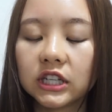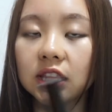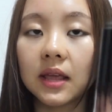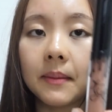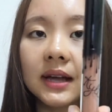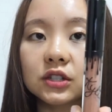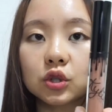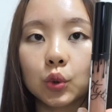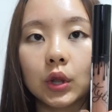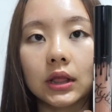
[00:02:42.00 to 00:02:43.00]
the matte
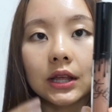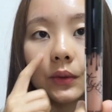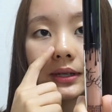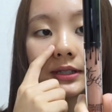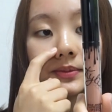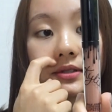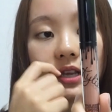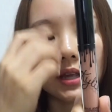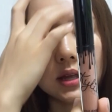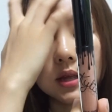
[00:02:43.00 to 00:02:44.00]
liquid
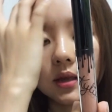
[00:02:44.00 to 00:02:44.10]
lipstick.